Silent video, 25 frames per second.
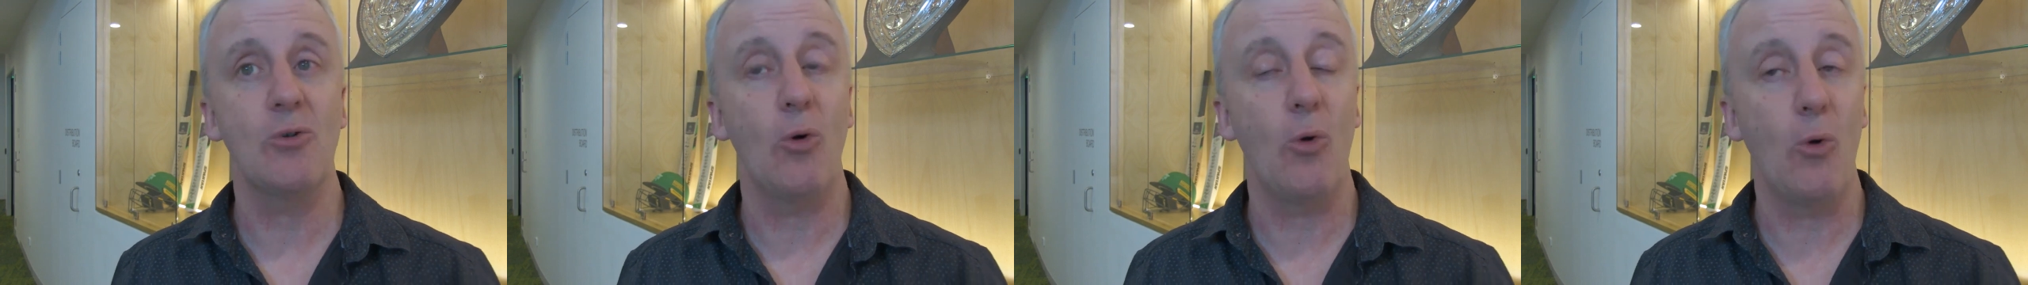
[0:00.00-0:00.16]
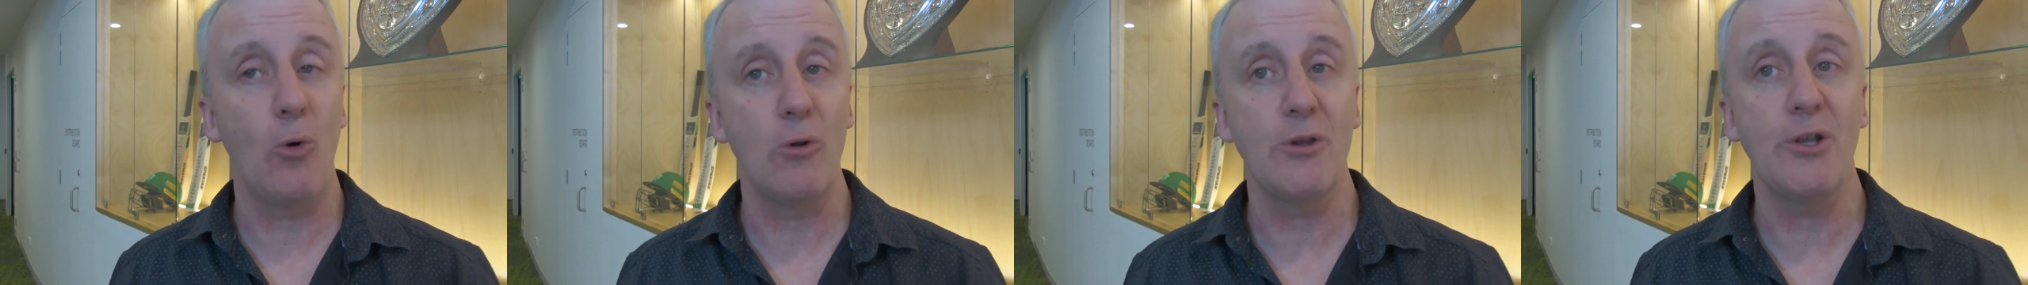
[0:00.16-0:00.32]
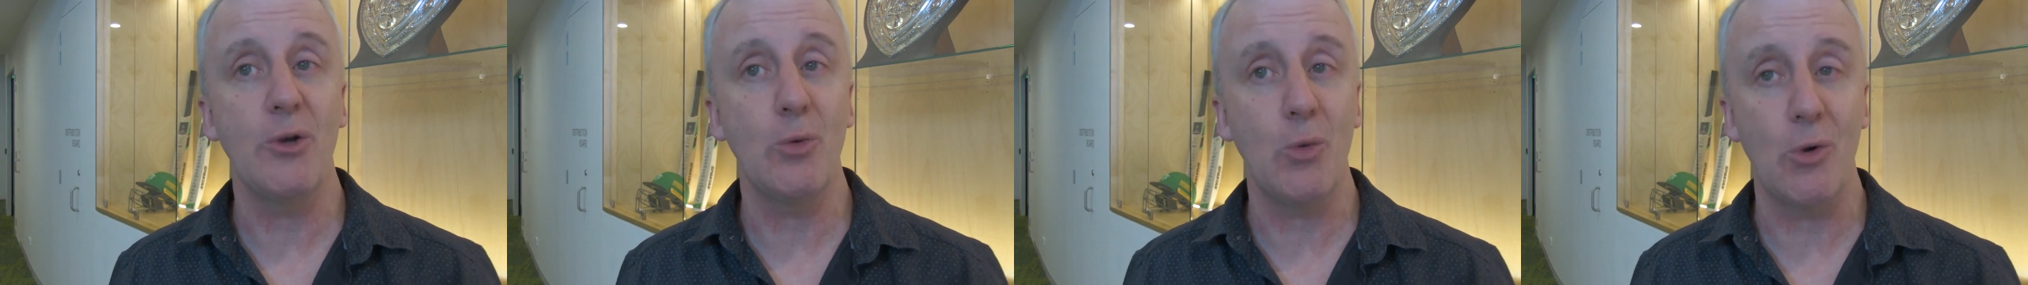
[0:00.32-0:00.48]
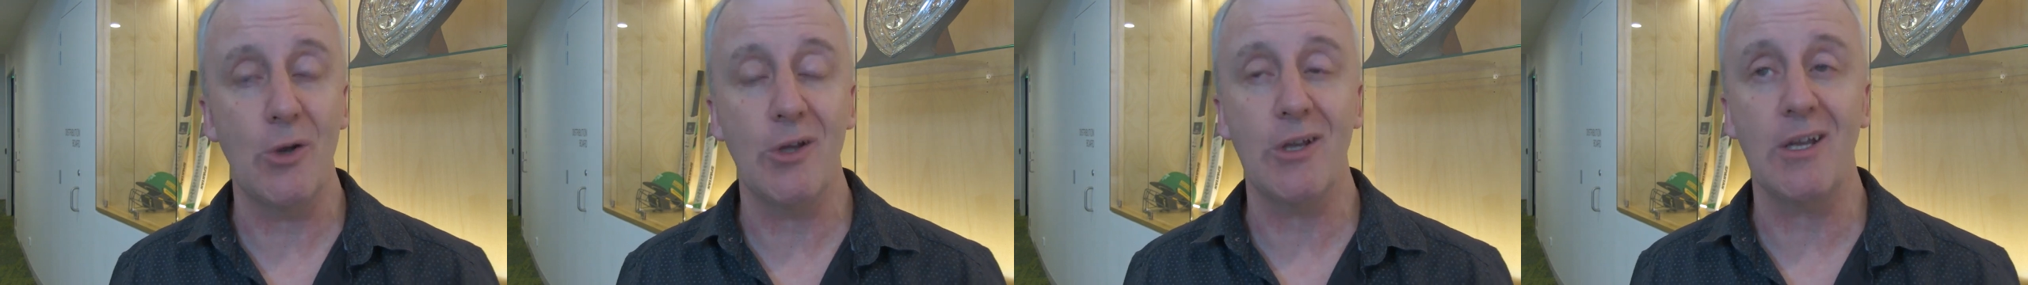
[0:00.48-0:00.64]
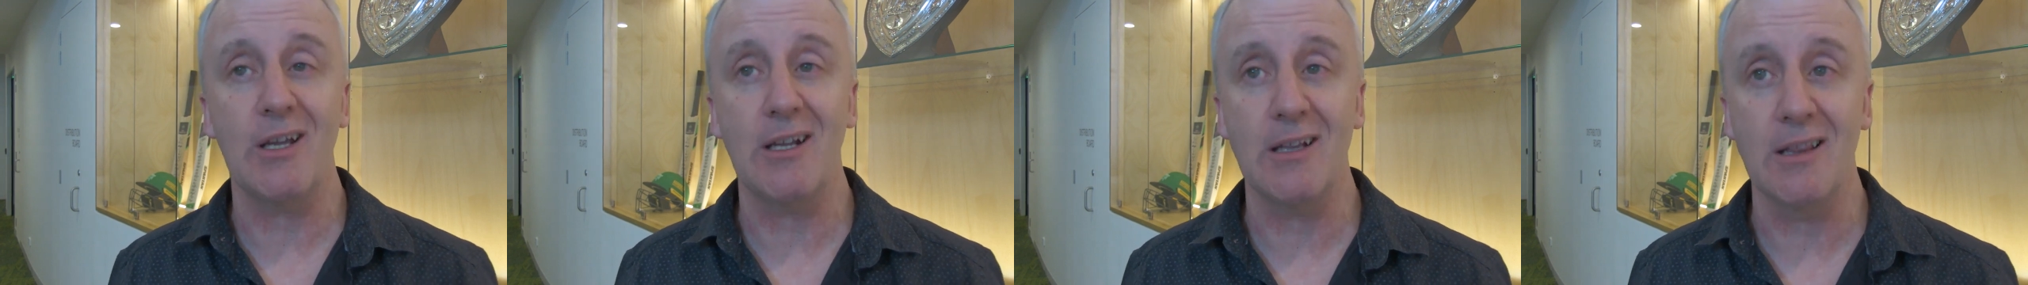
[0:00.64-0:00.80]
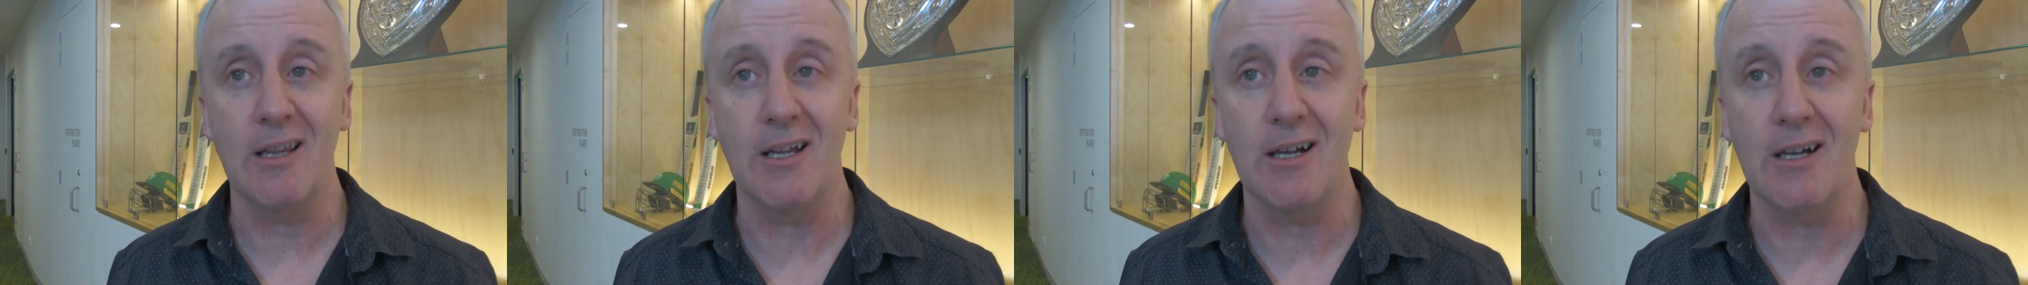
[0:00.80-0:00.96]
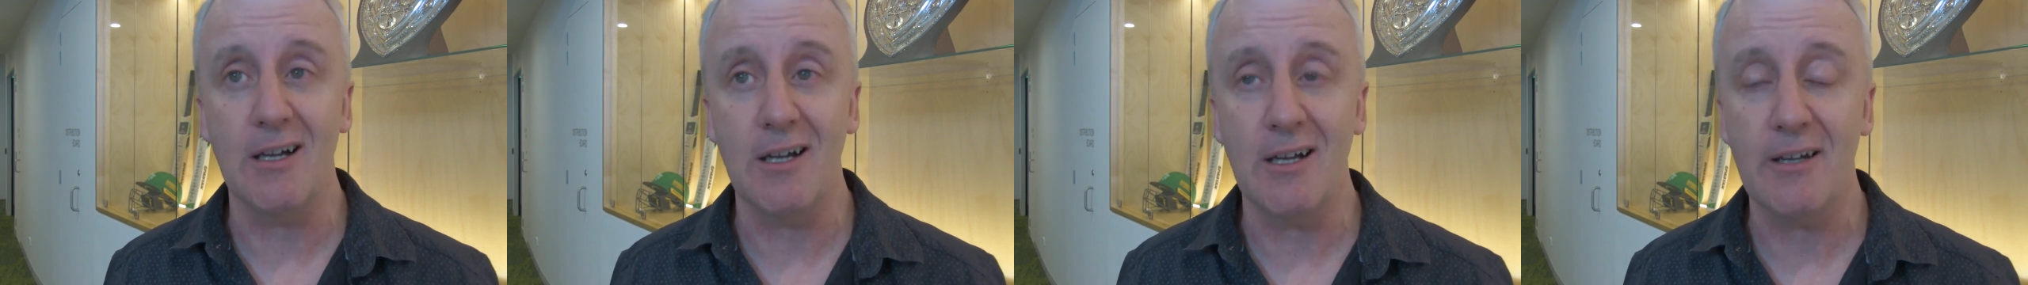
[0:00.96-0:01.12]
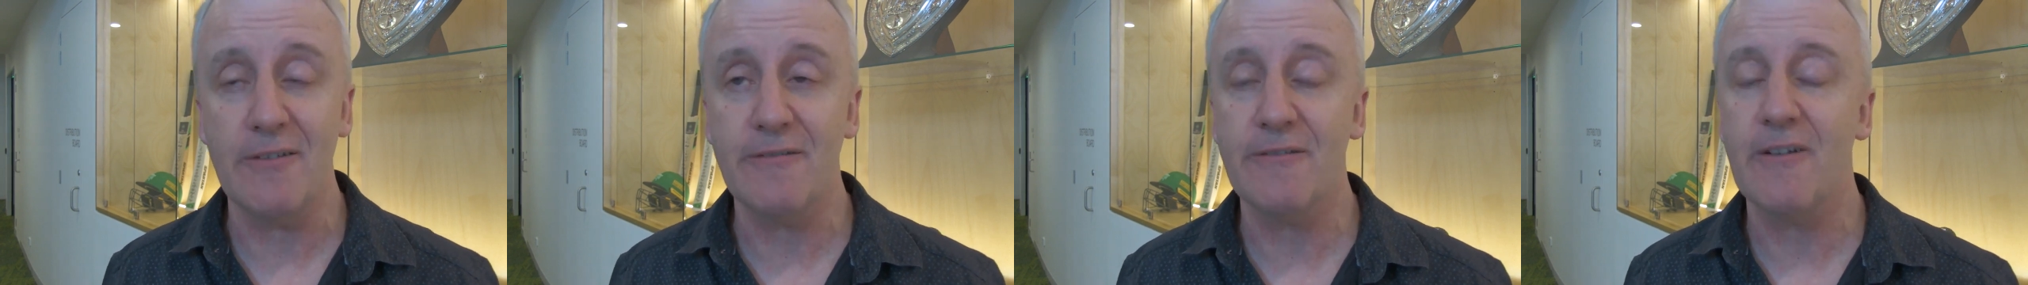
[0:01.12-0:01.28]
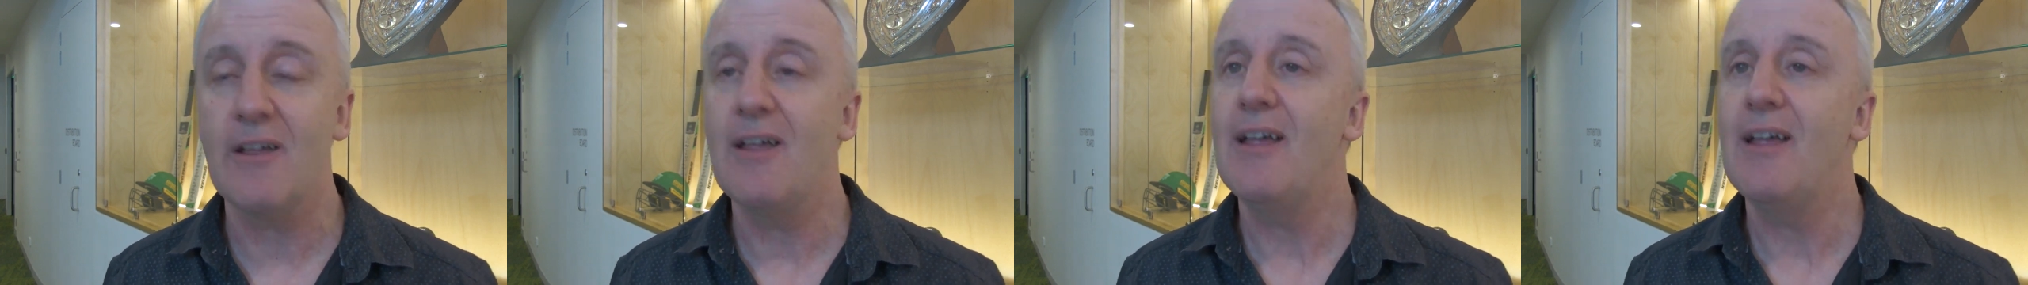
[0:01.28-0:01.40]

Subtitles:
all your working life,